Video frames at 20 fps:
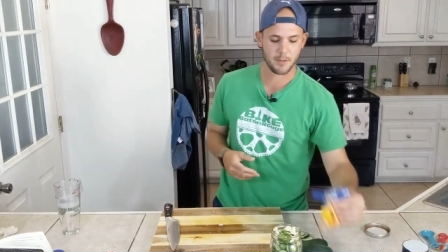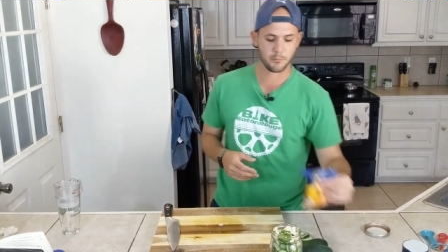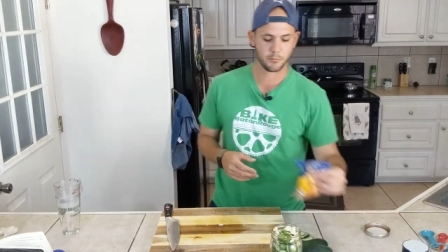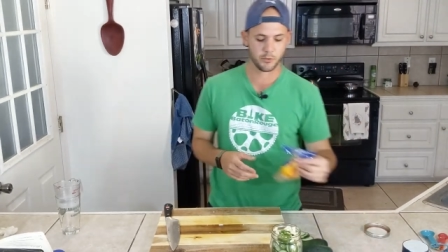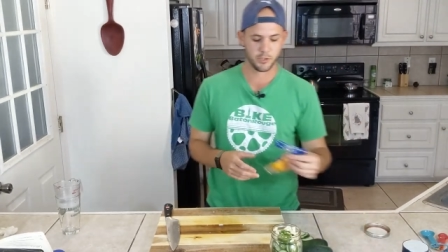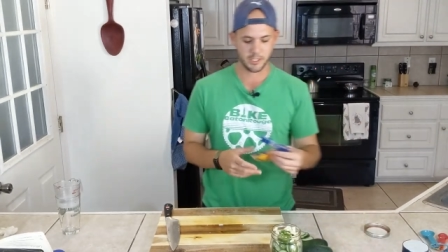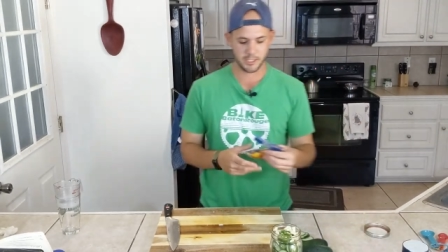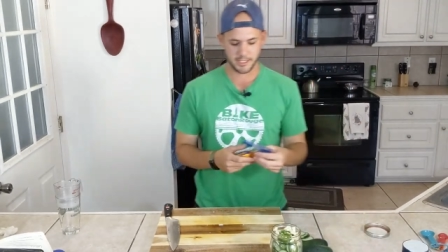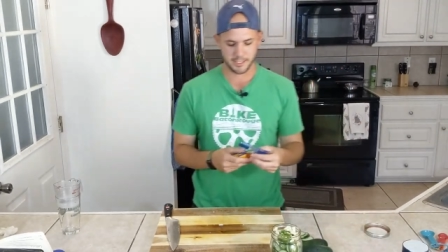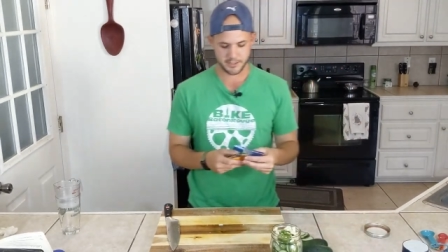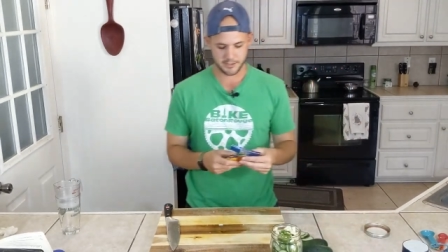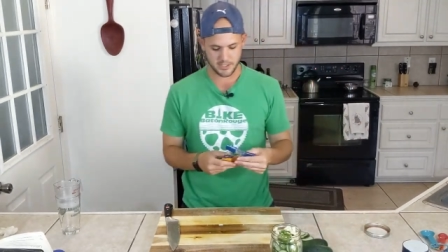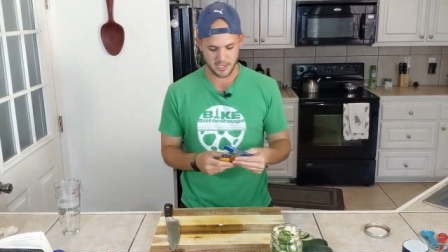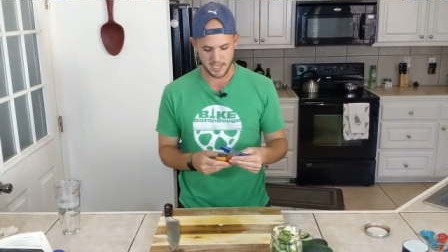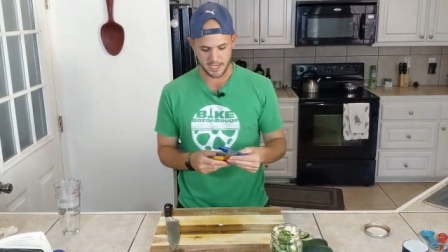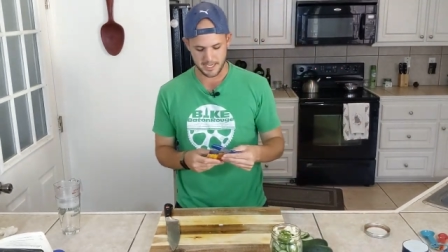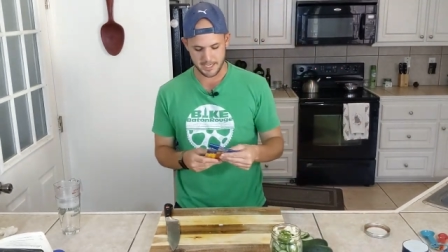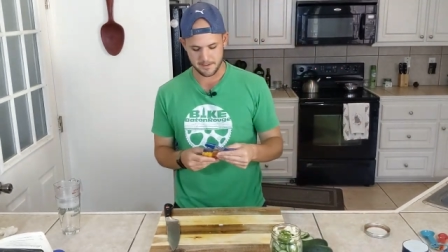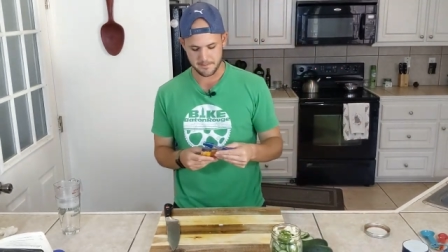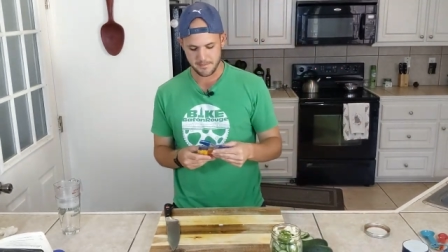I'm really
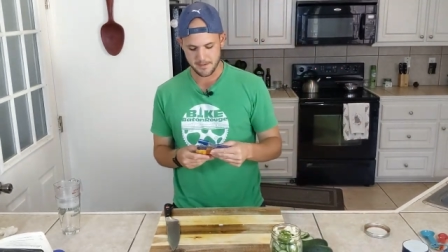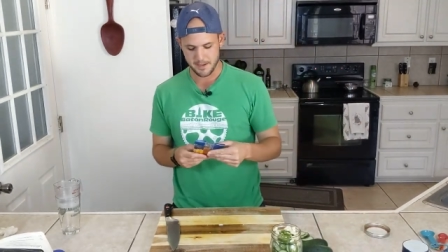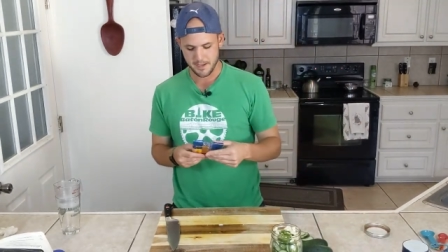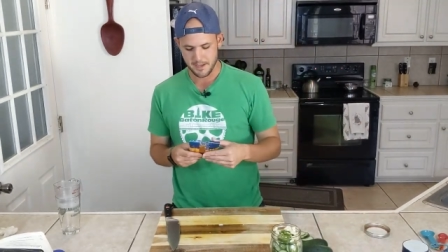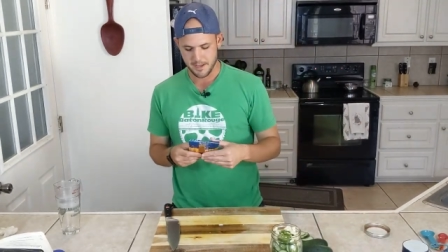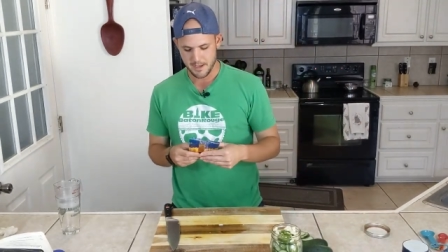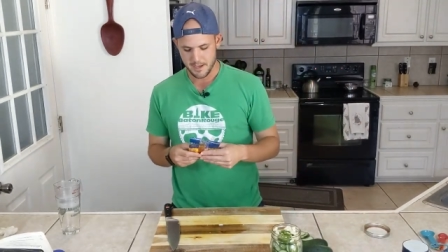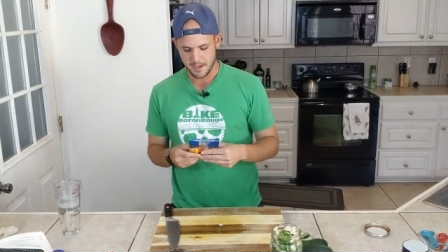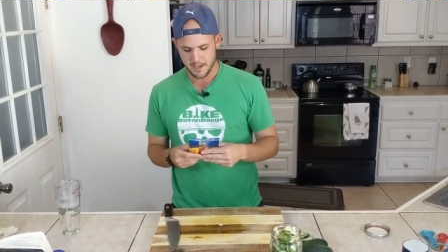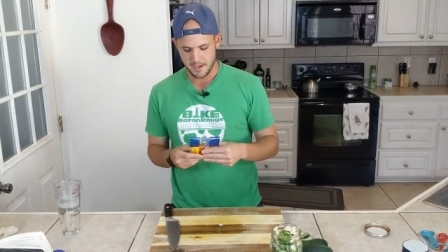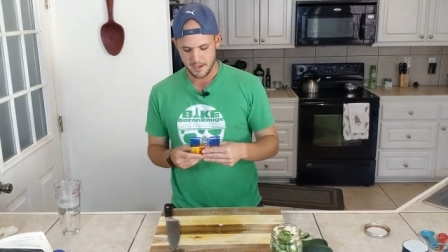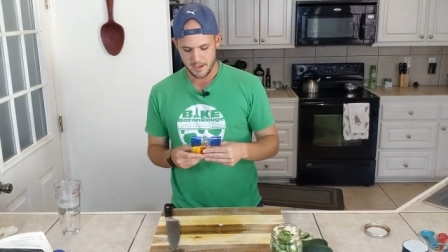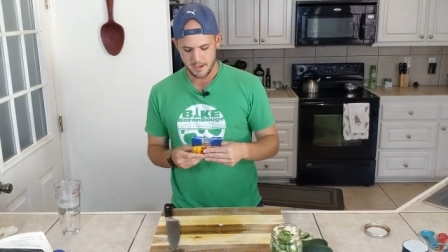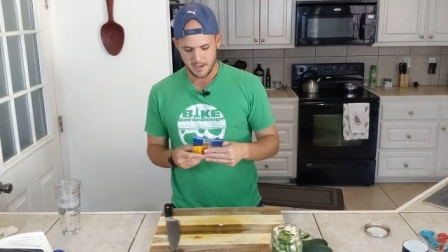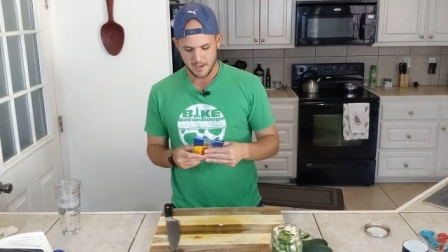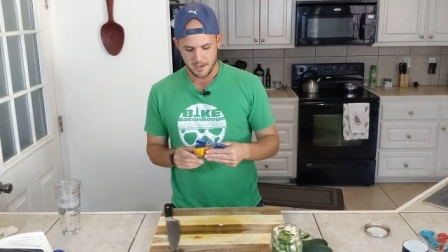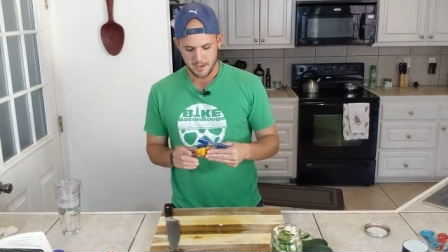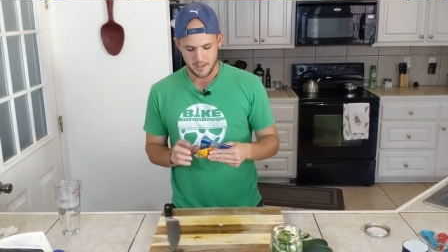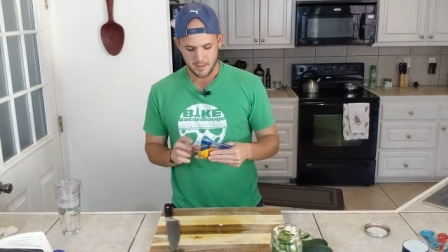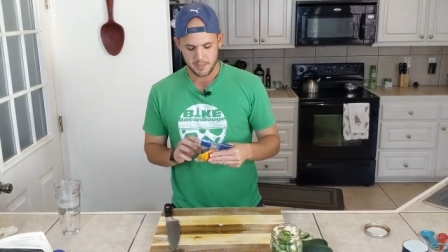excited.
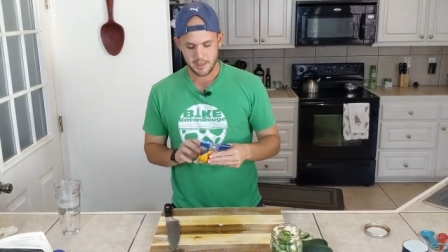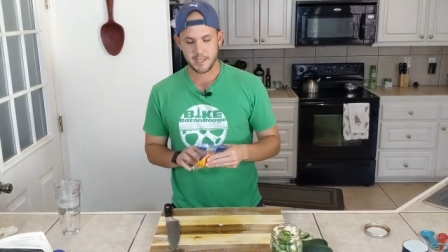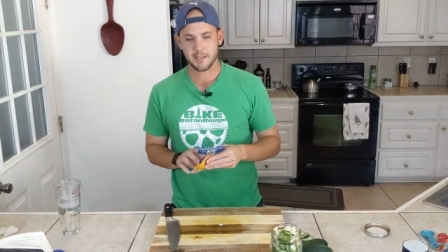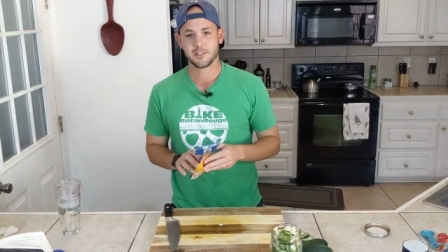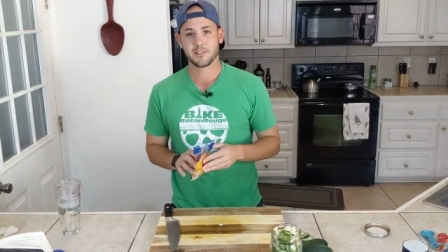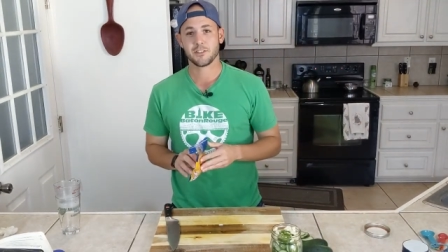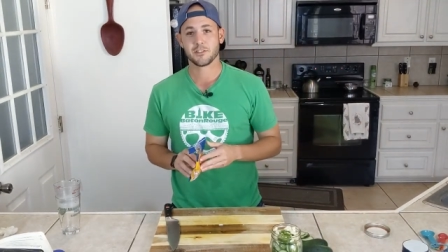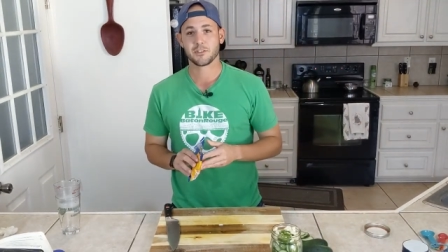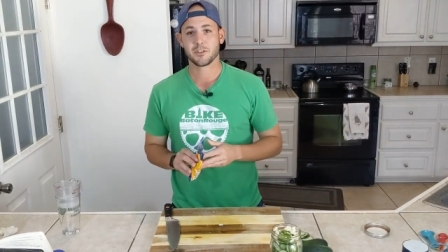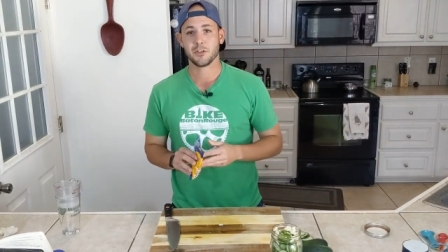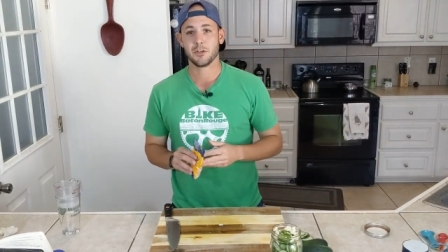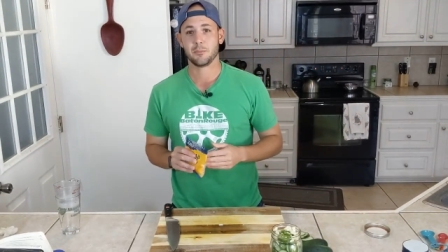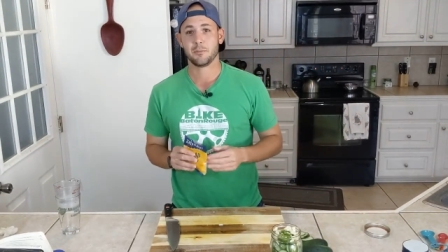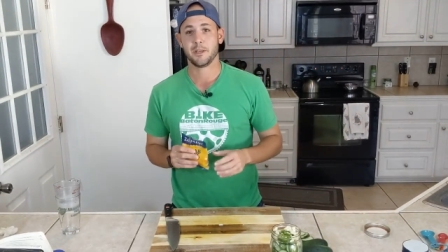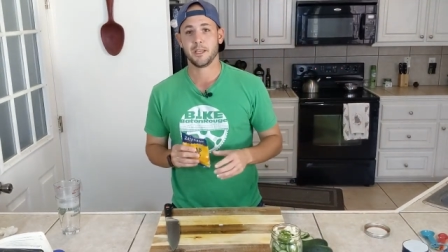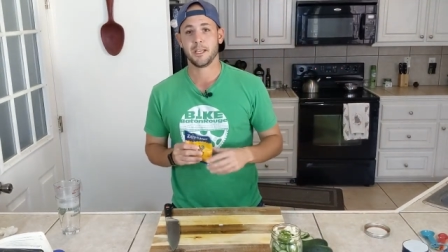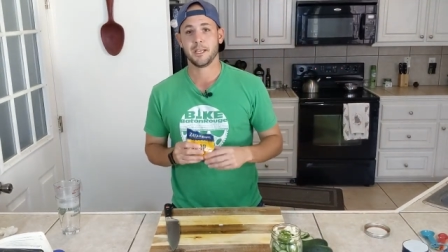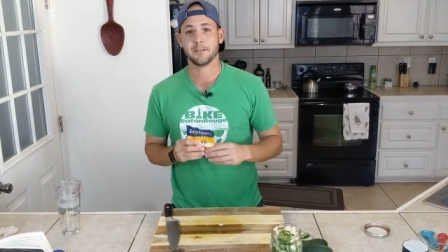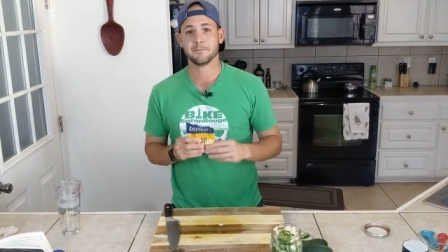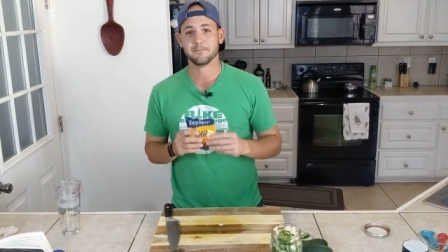This is gonna
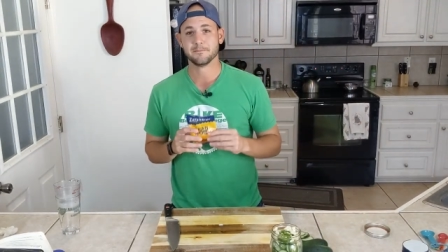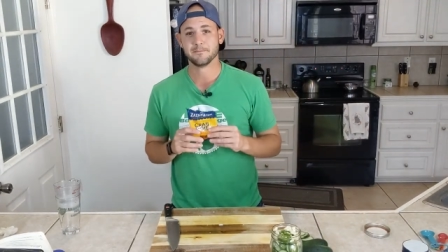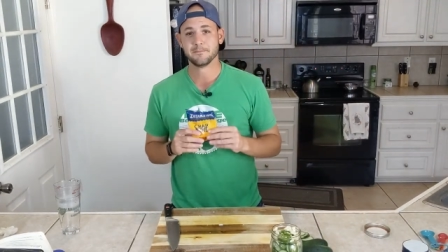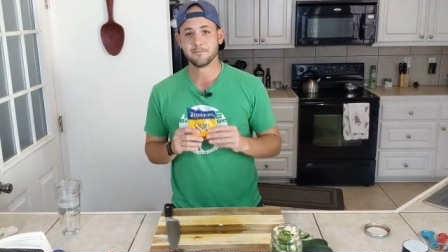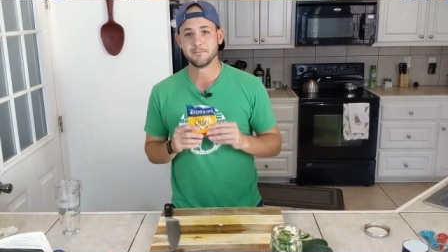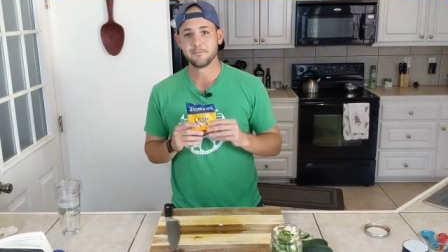be